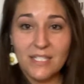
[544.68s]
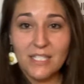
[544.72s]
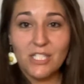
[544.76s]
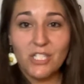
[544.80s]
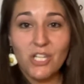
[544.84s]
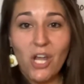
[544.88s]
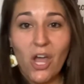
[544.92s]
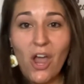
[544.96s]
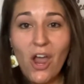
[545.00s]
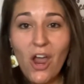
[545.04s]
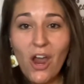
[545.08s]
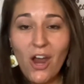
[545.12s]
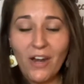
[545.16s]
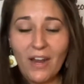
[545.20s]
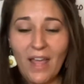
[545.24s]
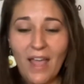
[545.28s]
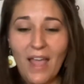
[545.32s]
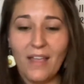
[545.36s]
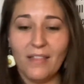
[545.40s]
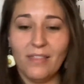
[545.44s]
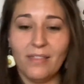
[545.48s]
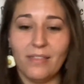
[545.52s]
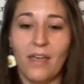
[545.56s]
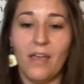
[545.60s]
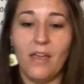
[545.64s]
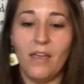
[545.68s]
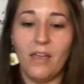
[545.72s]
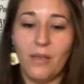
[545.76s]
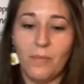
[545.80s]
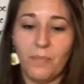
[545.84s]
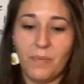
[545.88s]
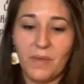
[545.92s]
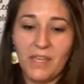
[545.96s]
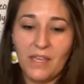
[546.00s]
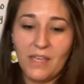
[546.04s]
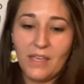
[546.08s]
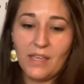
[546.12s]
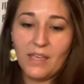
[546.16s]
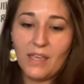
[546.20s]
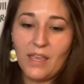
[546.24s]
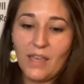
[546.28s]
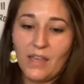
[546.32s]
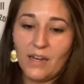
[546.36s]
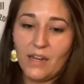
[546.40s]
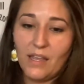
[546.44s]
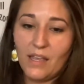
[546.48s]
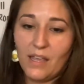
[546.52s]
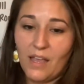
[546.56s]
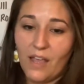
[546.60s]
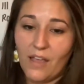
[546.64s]
start at the
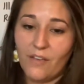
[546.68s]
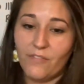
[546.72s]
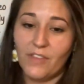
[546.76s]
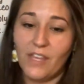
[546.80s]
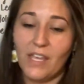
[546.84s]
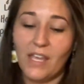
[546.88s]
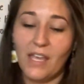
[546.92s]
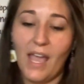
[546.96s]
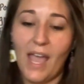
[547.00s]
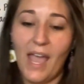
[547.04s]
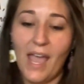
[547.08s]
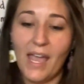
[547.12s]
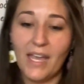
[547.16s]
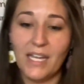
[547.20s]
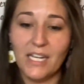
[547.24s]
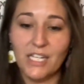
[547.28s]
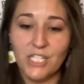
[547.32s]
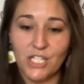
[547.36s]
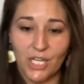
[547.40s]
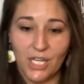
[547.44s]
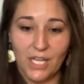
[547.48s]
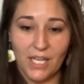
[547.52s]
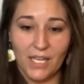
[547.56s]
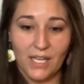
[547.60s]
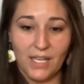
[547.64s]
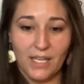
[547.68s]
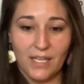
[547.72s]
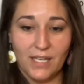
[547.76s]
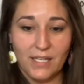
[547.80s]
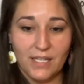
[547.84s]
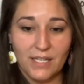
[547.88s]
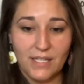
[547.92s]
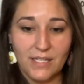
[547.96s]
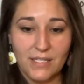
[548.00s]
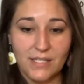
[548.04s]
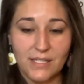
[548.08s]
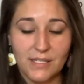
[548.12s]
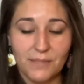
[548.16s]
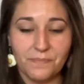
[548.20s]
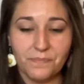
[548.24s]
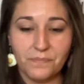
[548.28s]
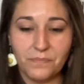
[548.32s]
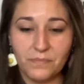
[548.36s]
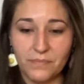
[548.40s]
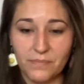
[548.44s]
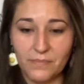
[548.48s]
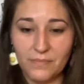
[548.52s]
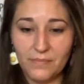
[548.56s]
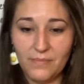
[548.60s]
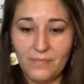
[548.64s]
beginning of the ages.
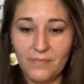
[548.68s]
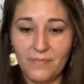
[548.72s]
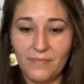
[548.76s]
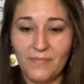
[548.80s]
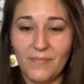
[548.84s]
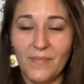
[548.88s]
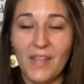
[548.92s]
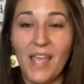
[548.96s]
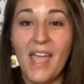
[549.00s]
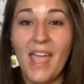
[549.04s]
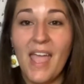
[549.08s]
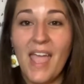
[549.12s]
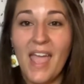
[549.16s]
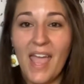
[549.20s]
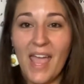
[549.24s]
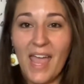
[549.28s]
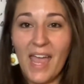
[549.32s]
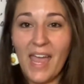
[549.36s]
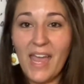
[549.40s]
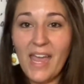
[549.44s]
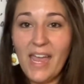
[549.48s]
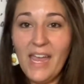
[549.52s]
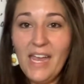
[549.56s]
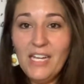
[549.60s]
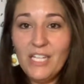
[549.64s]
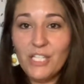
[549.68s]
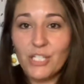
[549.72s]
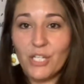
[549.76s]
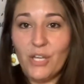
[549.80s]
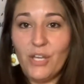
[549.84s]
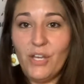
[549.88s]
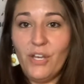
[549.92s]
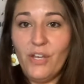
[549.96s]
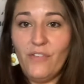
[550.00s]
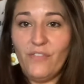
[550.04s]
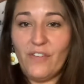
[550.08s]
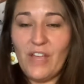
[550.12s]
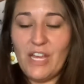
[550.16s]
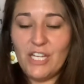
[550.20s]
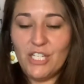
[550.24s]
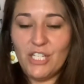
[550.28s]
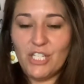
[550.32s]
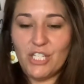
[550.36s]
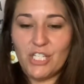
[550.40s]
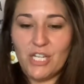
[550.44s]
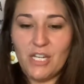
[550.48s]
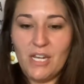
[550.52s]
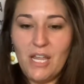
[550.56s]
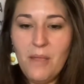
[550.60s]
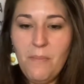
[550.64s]
Age of
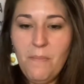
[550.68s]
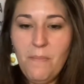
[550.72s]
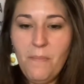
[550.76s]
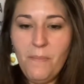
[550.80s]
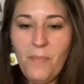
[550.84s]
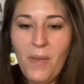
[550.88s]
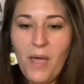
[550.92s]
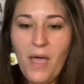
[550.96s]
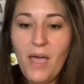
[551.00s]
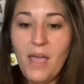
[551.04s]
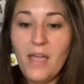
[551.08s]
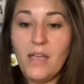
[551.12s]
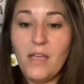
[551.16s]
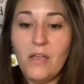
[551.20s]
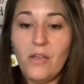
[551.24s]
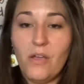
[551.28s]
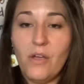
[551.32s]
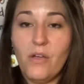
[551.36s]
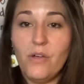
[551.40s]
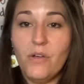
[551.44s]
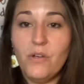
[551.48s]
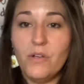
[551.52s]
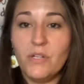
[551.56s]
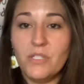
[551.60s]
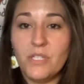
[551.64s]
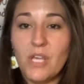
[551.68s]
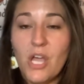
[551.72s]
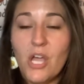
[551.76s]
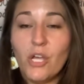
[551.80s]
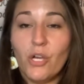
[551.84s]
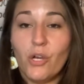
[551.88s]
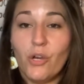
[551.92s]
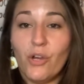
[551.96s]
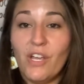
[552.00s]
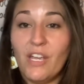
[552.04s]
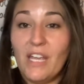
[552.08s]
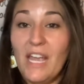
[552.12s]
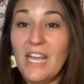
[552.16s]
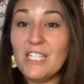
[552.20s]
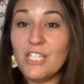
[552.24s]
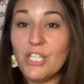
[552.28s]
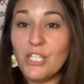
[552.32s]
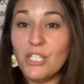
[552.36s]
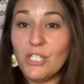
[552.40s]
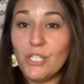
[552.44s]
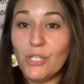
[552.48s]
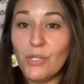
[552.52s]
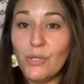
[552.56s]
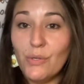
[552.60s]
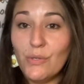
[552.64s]
ancient empires.
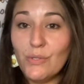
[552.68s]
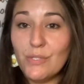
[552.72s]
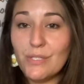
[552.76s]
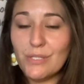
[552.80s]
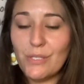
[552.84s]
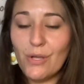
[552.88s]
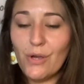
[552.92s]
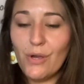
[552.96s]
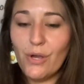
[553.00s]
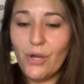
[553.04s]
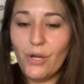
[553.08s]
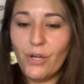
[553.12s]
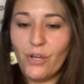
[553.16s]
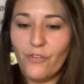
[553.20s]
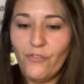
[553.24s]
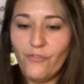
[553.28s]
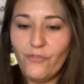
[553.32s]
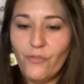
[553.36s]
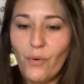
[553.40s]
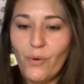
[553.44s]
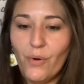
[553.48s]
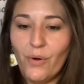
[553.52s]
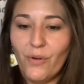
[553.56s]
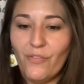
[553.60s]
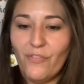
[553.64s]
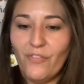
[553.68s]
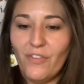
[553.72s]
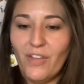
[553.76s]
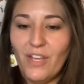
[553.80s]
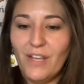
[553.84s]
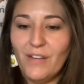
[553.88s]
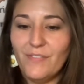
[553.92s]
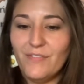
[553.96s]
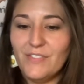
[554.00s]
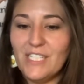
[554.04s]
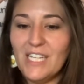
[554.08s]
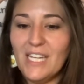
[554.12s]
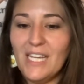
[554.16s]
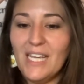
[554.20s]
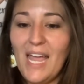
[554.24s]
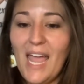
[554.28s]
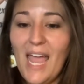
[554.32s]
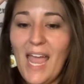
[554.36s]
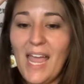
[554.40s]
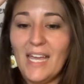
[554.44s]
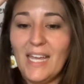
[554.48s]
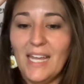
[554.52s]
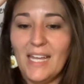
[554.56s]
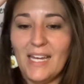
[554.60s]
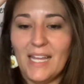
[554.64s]
Creation to circa 450
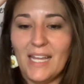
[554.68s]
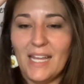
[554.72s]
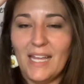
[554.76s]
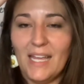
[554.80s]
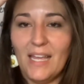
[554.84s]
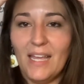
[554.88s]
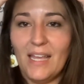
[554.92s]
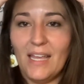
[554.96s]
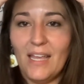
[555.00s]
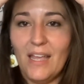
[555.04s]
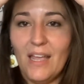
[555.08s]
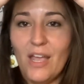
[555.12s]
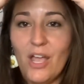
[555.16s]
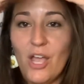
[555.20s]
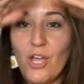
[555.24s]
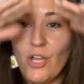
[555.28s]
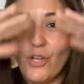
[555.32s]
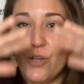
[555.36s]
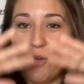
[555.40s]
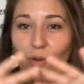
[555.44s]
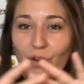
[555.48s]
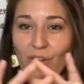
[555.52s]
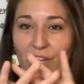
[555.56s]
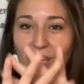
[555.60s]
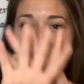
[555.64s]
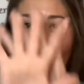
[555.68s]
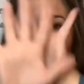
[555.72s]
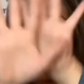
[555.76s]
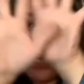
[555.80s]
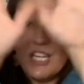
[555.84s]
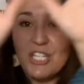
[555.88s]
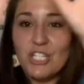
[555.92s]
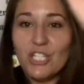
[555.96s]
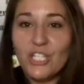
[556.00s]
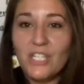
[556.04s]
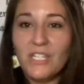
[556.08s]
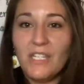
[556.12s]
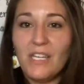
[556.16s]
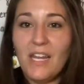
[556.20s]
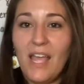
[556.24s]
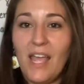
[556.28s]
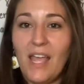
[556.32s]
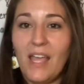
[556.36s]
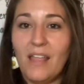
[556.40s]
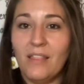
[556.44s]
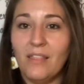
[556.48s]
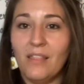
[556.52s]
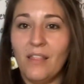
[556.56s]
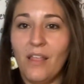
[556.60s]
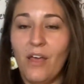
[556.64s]
AD. Creation
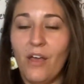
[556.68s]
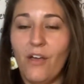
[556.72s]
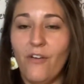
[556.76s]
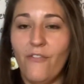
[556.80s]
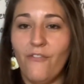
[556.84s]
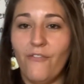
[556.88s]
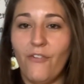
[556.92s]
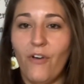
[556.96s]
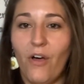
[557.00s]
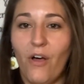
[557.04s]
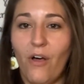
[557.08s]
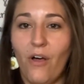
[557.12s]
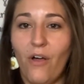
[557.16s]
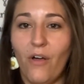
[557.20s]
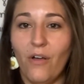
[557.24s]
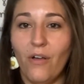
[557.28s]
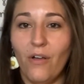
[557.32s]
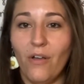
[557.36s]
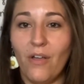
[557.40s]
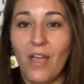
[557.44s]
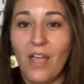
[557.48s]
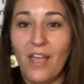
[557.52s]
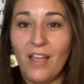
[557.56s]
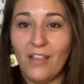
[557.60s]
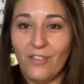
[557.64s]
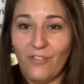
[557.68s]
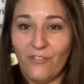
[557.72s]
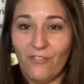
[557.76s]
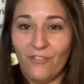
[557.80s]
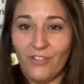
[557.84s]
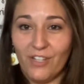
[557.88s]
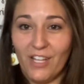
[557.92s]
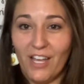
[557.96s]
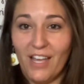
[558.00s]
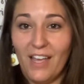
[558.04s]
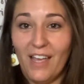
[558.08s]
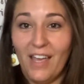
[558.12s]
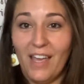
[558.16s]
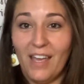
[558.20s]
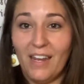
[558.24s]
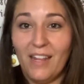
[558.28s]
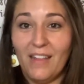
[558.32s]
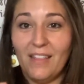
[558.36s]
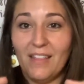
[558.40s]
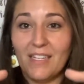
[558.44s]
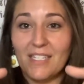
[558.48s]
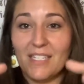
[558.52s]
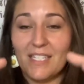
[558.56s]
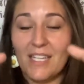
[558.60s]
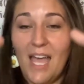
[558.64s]
and the fall. The flood
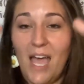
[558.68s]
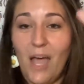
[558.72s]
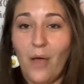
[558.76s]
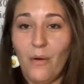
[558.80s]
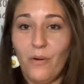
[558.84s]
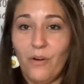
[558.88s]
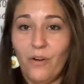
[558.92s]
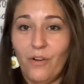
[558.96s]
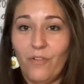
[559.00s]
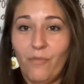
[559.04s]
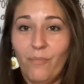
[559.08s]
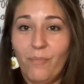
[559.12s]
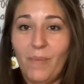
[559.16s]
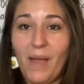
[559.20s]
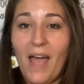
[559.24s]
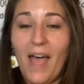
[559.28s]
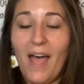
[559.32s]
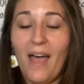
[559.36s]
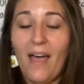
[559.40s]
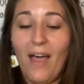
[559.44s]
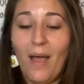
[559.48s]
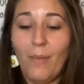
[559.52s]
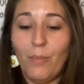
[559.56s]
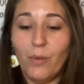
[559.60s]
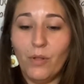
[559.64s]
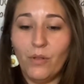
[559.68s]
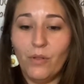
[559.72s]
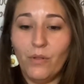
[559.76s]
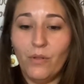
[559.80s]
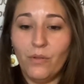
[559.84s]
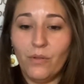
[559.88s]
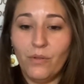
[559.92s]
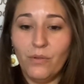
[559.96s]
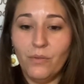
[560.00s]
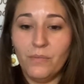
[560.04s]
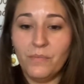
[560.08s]
and the Tower of Babel.